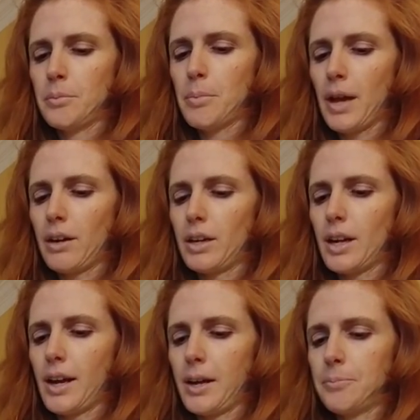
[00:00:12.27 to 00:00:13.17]

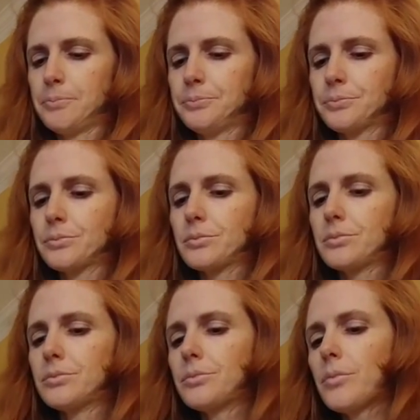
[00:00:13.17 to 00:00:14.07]
Paradigm,
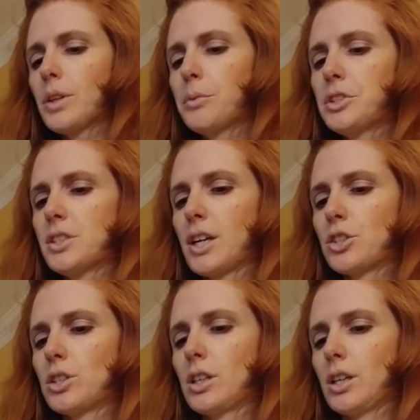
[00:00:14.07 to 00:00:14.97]
which is
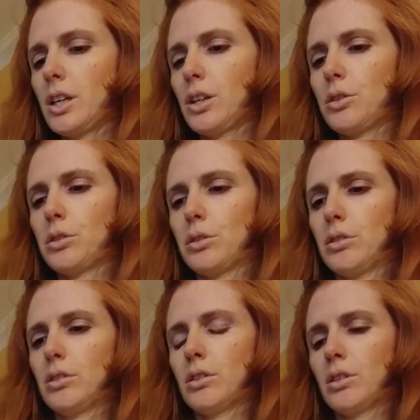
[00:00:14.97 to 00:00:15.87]
actually going to
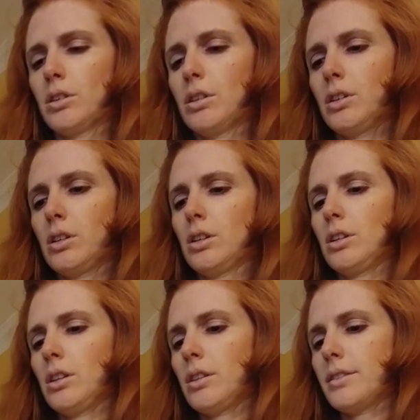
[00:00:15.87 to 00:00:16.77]
include
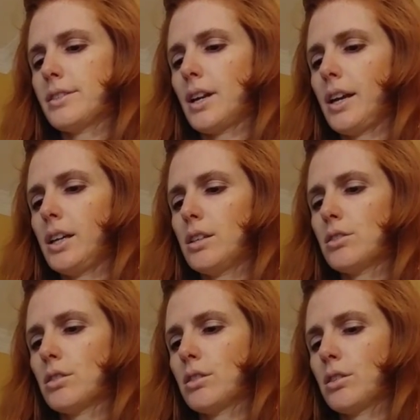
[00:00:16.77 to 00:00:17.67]
the
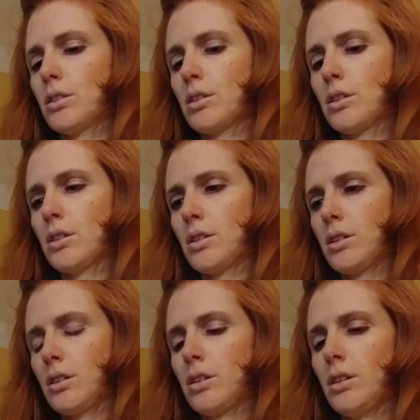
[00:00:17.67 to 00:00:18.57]
site
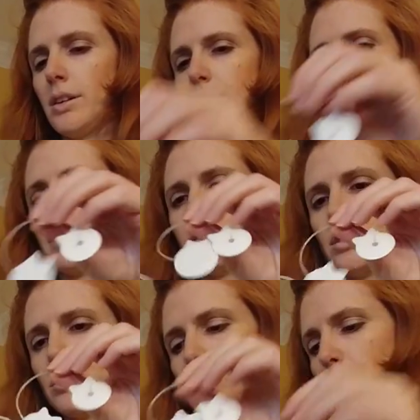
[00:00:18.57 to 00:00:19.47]
as well as
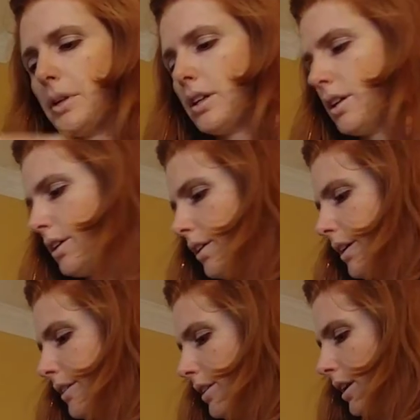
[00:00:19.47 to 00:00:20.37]
the tubing here.
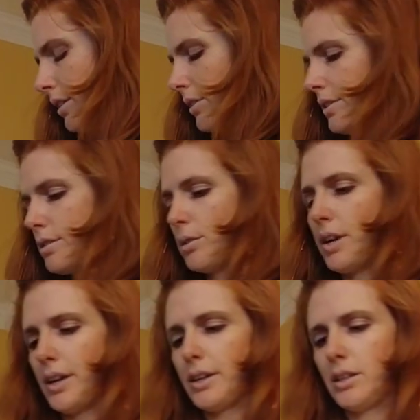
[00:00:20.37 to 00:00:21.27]
And then I've also
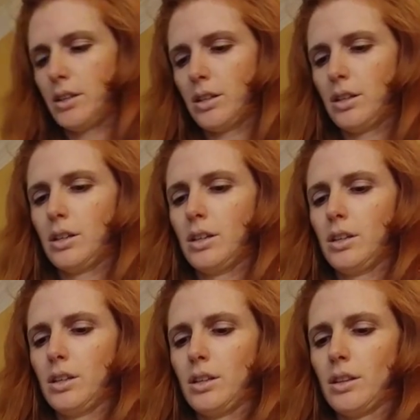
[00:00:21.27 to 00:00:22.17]
got
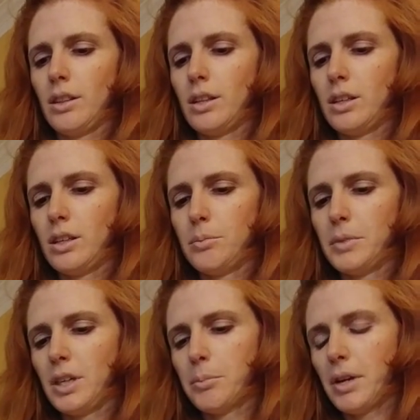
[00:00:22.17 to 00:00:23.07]
the
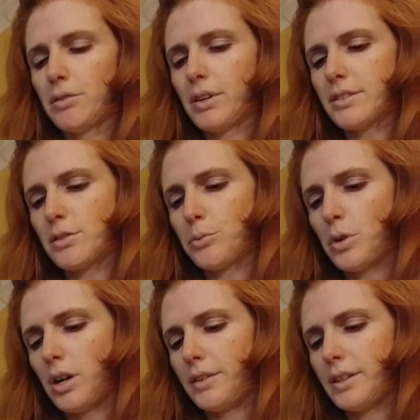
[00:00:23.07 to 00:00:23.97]
mini med
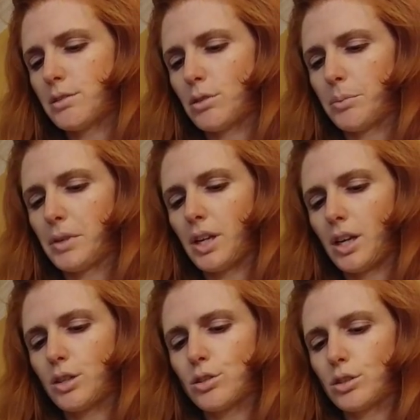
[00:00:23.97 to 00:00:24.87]
reservoir, and that's what I'm going to
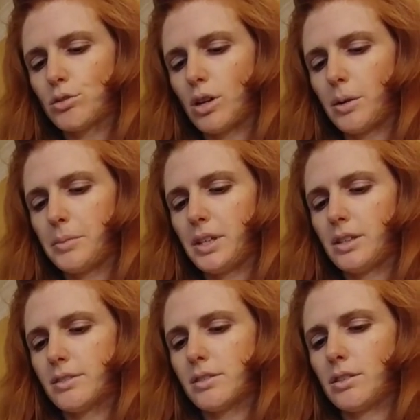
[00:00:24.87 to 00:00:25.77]
actually drop the
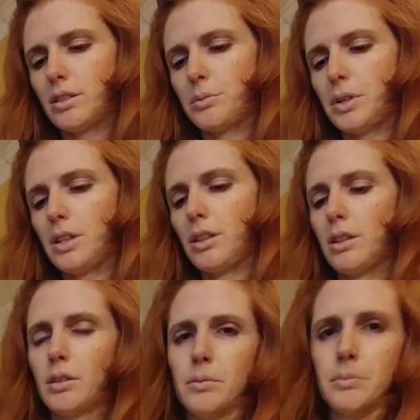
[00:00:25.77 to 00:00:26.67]
insulin with.